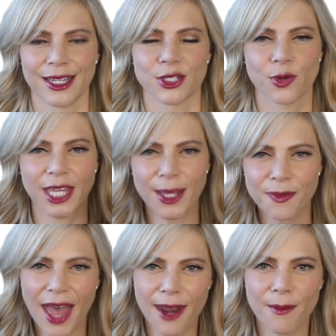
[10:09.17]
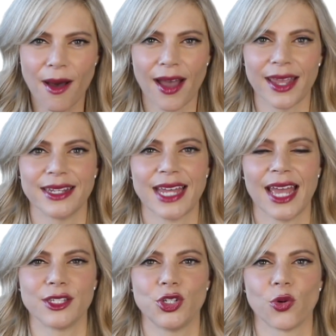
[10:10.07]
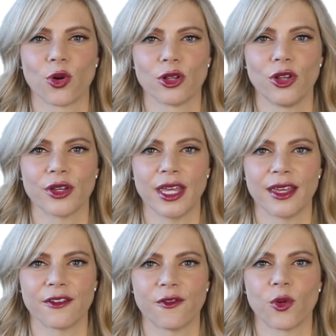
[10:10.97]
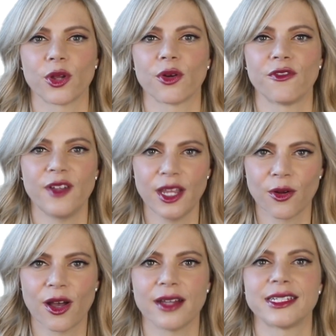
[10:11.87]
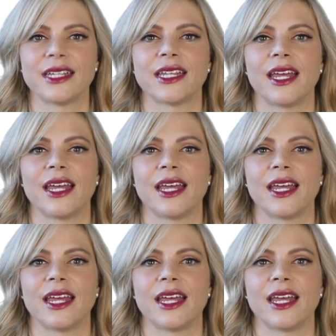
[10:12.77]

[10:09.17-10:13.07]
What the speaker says: So keep that in mind as you're looking for your video content